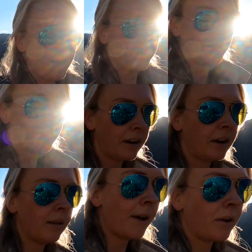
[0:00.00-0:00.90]
We started
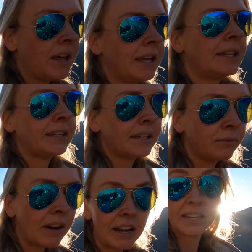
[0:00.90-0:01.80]
at about
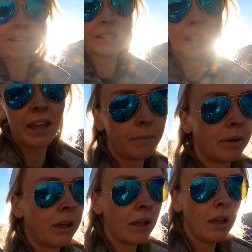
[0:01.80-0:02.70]
right at 6
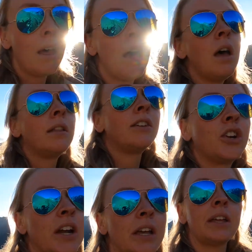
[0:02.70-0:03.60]
a.m. The
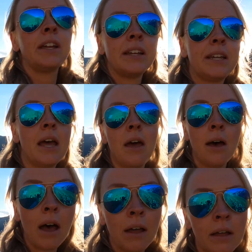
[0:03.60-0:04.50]
trail is,
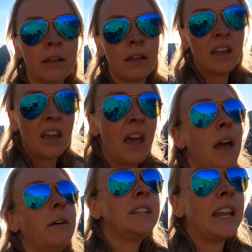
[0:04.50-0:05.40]

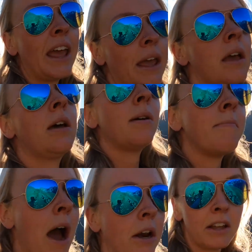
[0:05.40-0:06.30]
I would say,
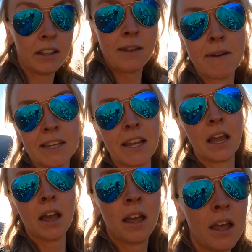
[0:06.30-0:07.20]
moderately busy.